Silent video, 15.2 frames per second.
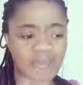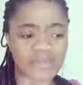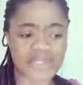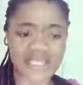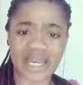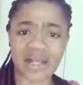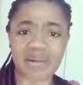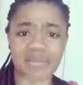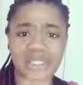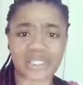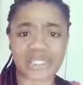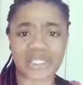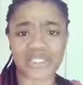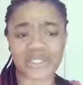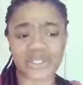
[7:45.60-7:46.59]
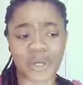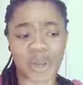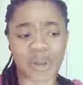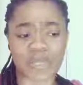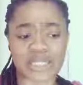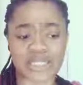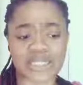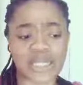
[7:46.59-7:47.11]
tell me in the
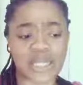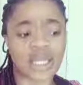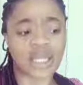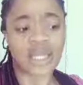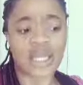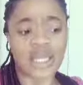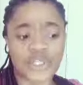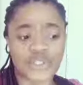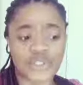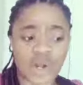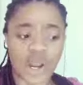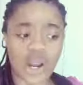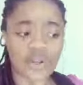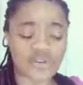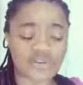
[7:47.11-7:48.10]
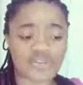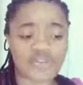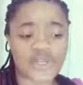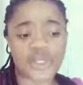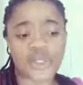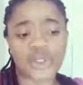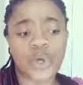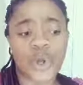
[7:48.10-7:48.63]
comments, you know, how you
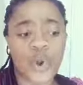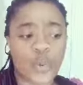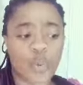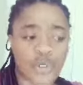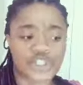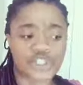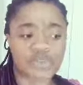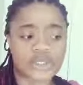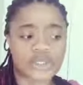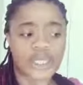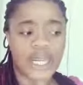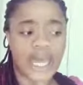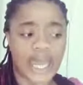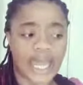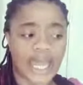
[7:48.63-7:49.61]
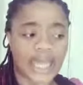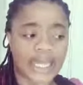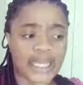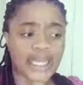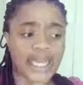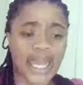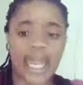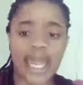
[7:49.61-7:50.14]
feel, what you would
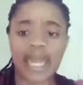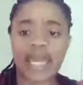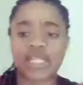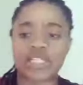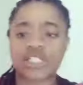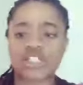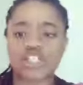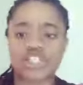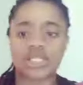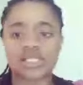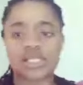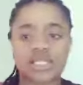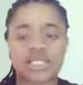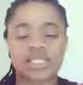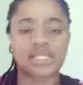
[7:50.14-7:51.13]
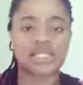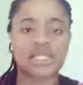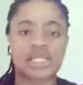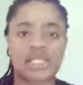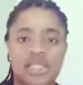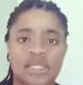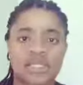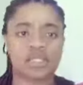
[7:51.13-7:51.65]
like, and just
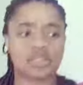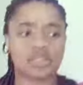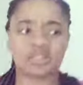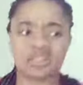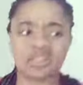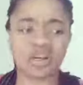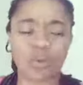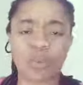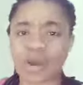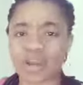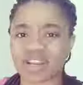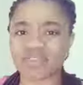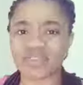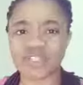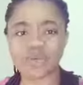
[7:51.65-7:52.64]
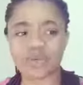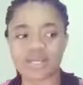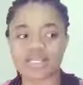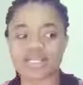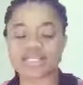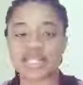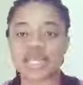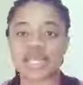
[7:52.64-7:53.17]
whatever you want to
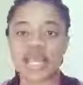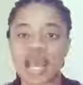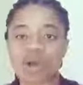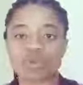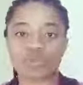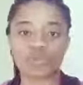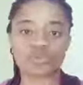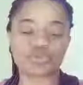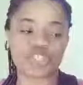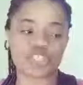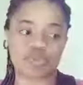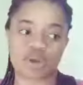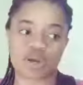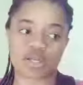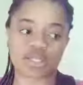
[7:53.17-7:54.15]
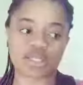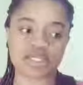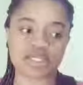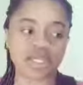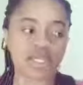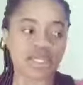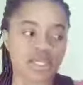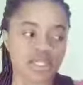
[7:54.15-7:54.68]
say, I will respond
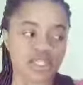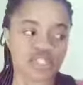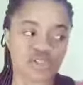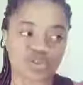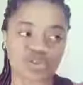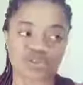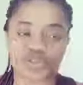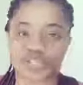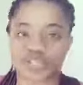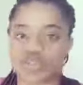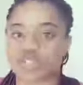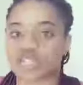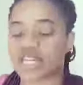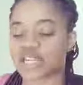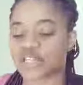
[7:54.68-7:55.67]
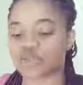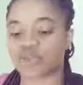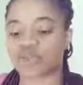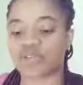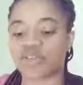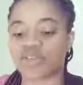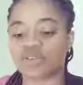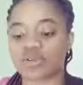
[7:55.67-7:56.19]
to your videos. And I just want to
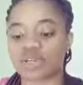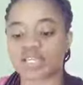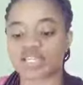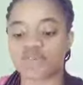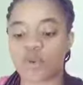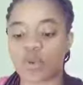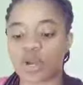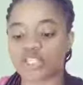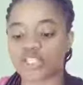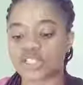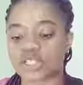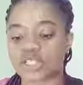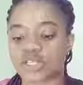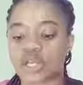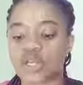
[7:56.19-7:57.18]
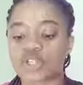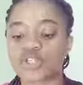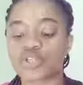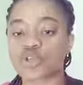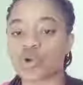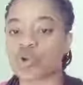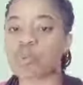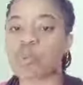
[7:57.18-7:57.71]
thank you guys for watching
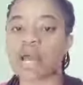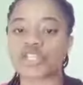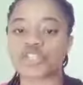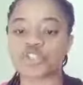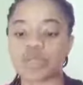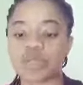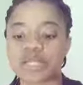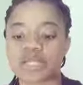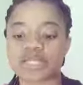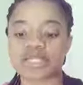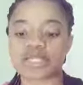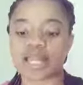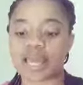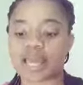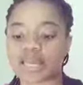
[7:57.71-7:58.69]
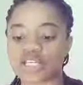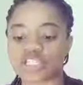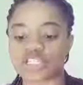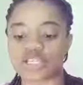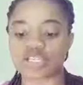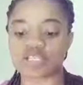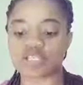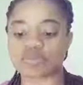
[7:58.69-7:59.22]
so much. Please like,
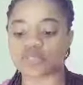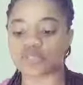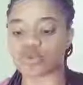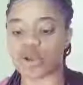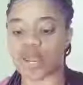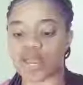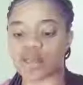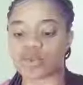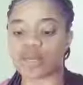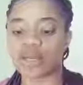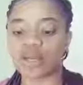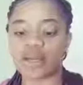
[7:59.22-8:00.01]
share, subscribe.